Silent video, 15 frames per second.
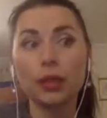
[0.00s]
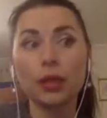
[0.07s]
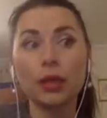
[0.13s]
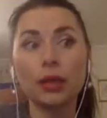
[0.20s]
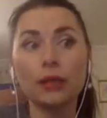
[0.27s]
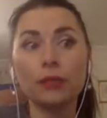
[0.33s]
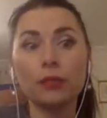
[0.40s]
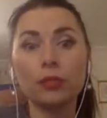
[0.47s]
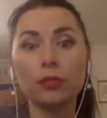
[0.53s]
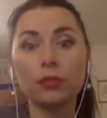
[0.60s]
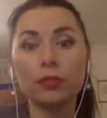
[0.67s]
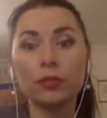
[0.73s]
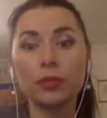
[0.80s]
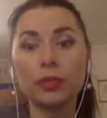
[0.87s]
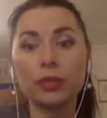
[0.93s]
I work
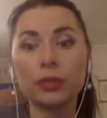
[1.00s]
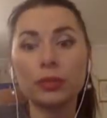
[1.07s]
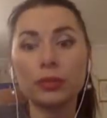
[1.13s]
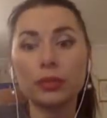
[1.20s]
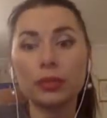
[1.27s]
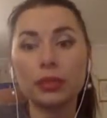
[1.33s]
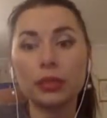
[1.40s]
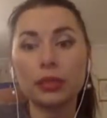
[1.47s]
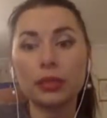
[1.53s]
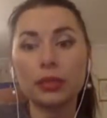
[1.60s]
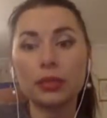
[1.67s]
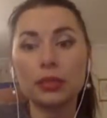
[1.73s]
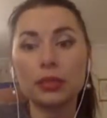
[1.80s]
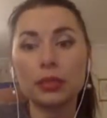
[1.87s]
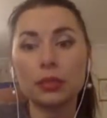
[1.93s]
with many
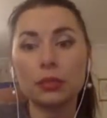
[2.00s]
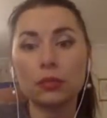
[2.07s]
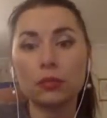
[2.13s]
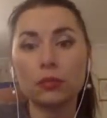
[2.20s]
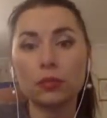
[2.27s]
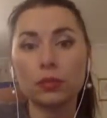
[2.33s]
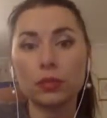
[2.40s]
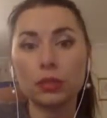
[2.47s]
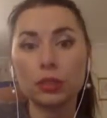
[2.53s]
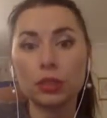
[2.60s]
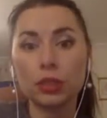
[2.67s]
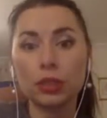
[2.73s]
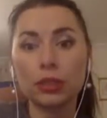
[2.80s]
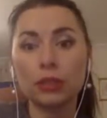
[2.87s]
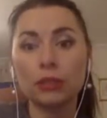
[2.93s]
clients of this
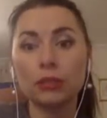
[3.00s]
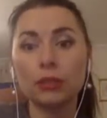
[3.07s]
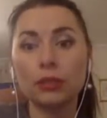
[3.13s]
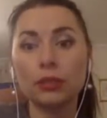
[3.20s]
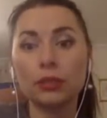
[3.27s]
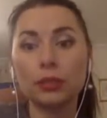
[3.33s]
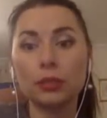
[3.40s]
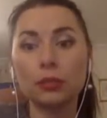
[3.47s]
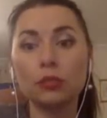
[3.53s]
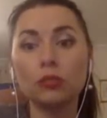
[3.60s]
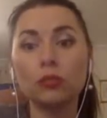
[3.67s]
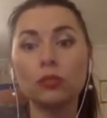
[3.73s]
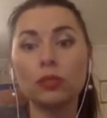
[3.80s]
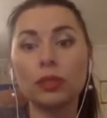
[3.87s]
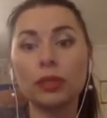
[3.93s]
channel and a lot
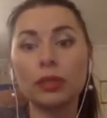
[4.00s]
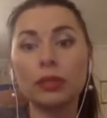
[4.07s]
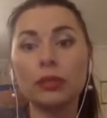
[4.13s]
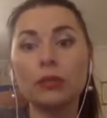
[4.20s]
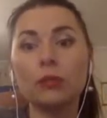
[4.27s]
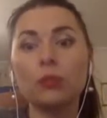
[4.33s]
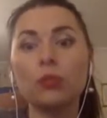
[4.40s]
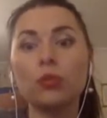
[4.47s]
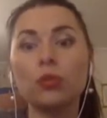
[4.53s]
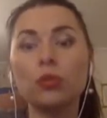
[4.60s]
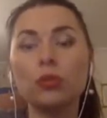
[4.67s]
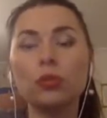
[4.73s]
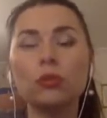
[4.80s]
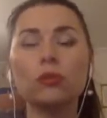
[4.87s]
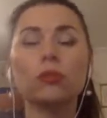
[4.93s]
of lady,
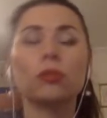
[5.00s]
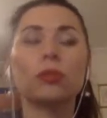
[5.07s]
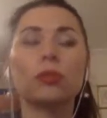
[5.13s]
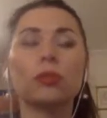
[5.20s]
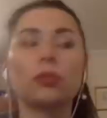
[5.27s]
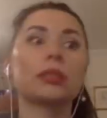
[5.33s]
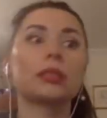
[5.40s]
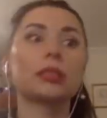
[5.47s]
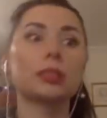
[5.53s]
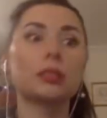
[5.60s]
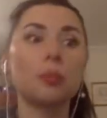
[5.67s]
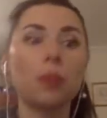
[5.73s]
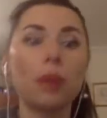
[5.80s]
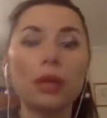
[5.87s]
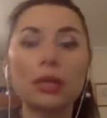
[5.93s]
beautiful lady,
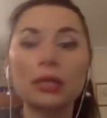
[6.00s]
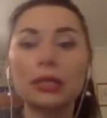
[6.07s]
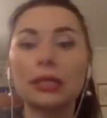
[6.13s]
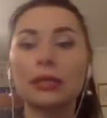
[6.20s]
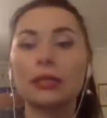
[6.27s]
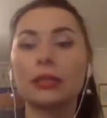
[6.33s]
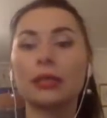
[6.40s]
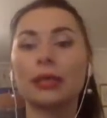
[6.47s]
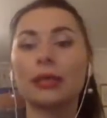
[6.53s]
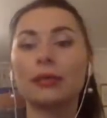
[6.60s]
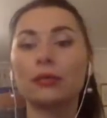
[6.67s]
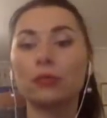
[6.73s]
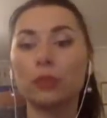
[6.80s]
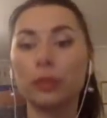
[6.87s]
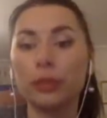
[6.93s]
smart lady,
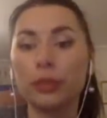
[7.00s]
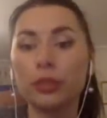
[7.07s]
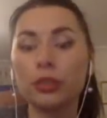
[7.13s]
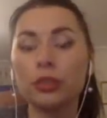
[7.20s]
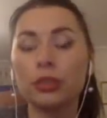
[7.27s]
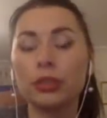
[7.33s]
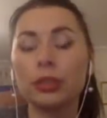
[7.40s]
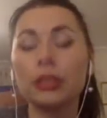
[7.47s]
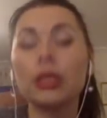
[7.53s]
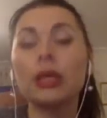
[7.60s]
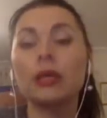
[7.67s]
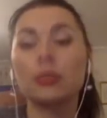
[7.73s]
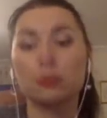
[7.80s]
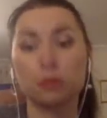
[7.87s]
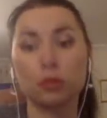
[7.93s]
high education lady,
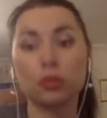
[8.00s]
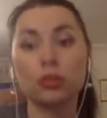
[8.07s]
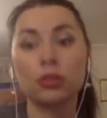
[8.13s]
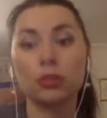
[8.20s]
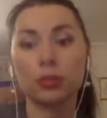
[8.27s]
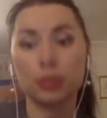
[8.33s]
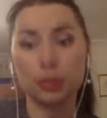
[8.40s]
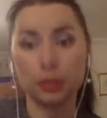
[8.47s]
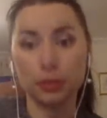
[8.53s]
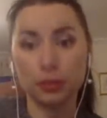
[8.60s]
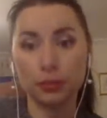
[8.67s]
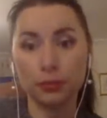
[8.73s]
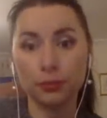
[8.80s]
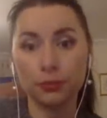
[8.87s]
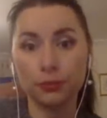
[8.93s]
unfortunately single.